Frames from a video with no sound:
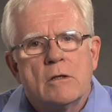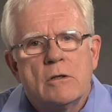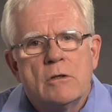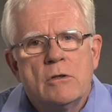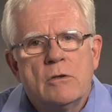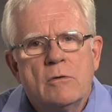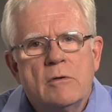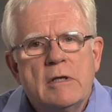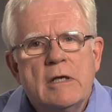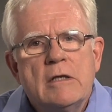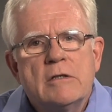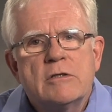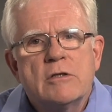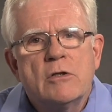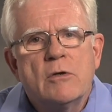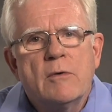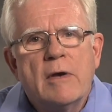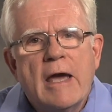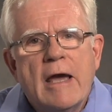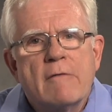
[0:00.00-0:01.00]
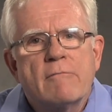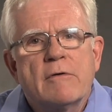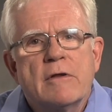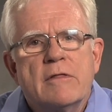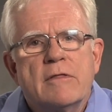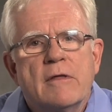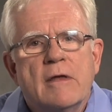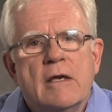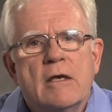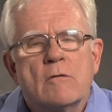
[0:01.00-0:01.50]
You need to do
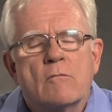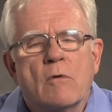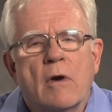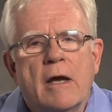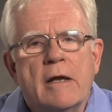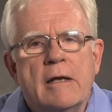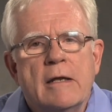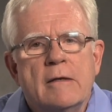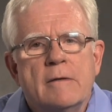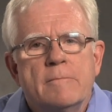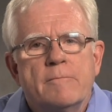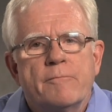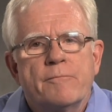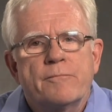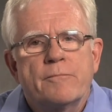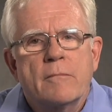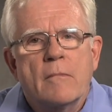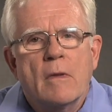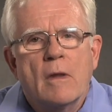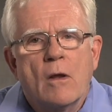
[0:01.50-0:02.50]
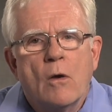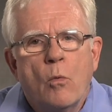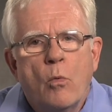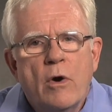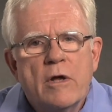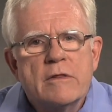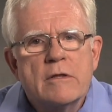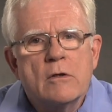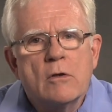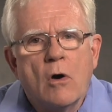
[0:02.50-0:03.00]
everything in writing
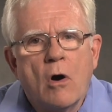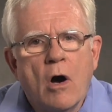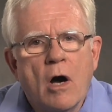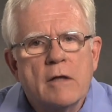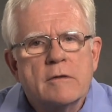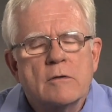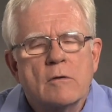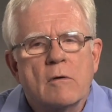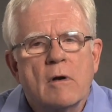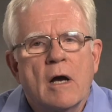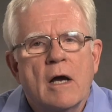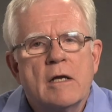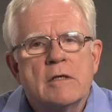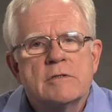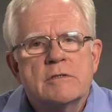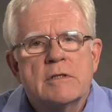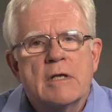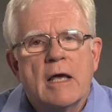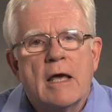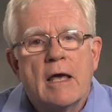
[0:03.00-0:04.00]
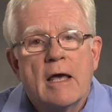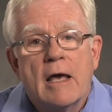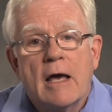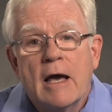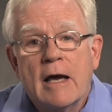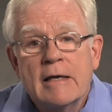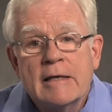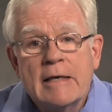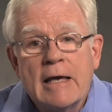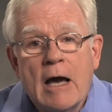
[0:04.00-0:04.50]
with an authorized,
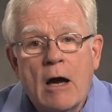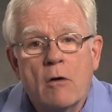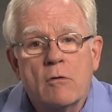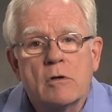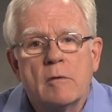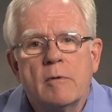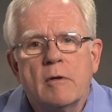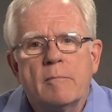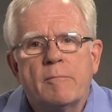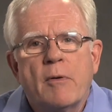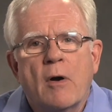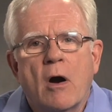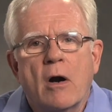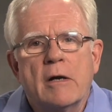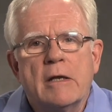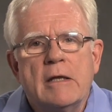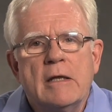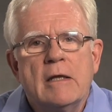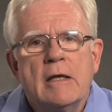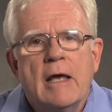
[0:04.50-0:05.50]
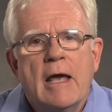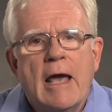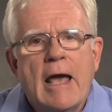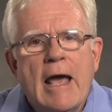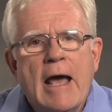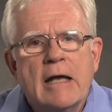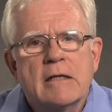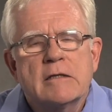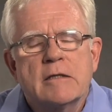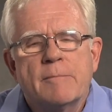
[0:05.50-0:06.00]
accountable party
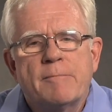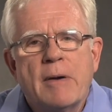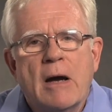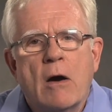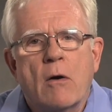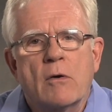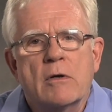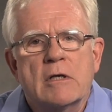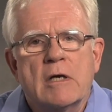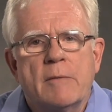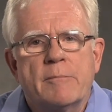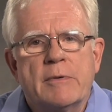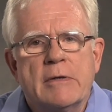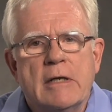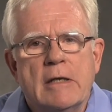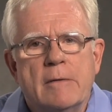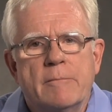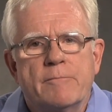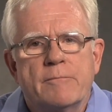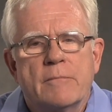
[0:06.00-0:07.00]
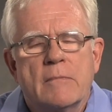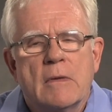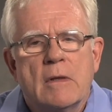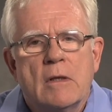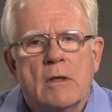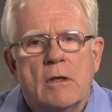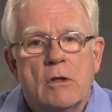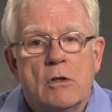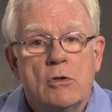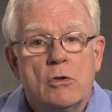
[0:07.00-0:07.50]
at the power company.
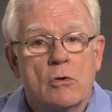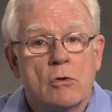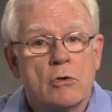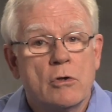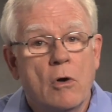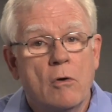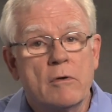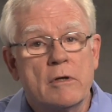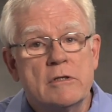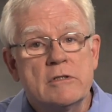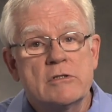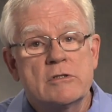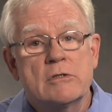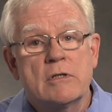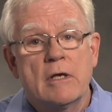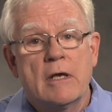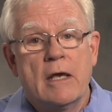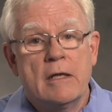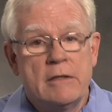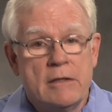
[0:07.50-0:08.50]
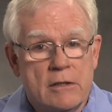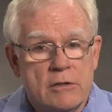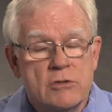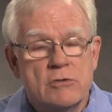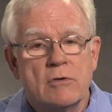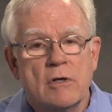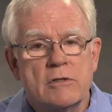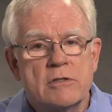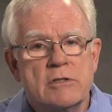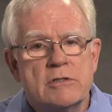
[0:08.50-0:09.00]
Your notice, and the
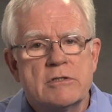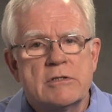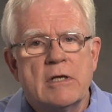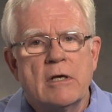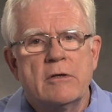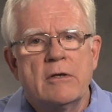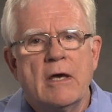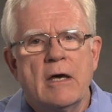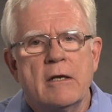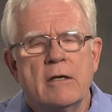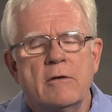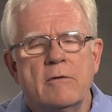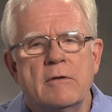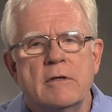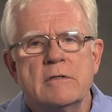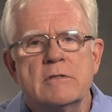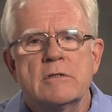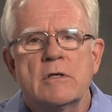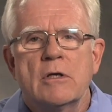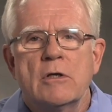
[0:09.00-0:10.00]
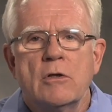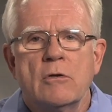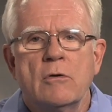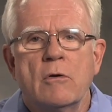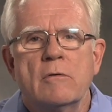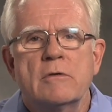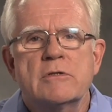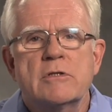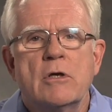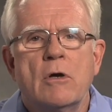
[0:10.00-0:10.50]
instructions tell you how to do this, your
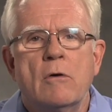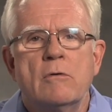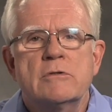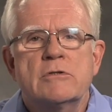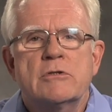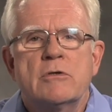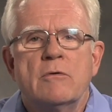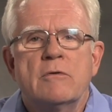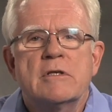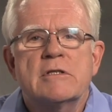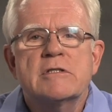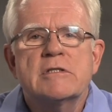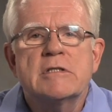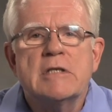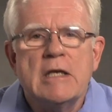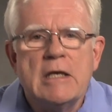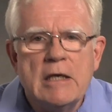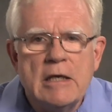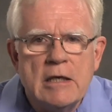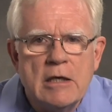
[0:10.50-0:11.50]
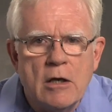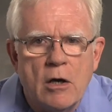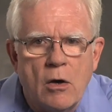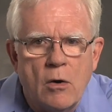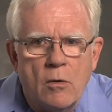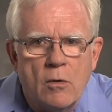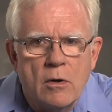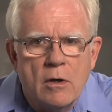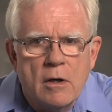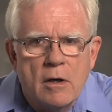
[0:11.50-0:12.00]
notice goes to the
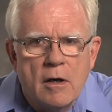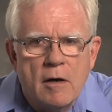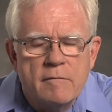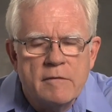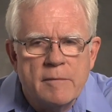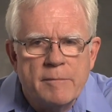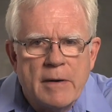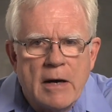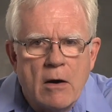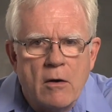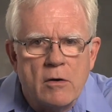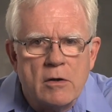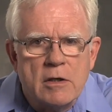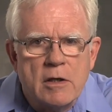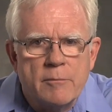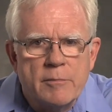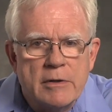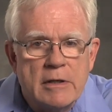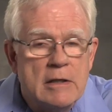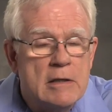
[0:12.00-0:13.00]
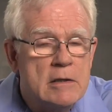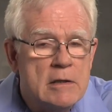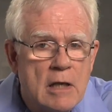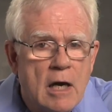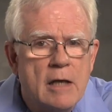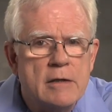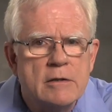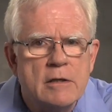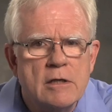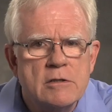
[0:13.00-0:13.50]
CEO of the power company,
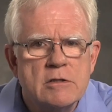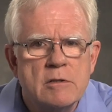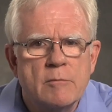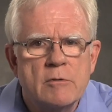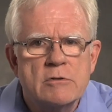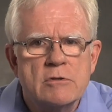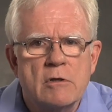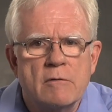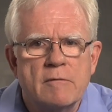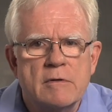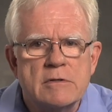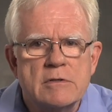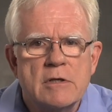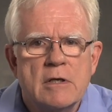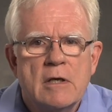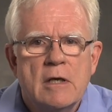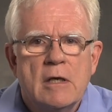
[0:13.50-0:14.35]
not customer service.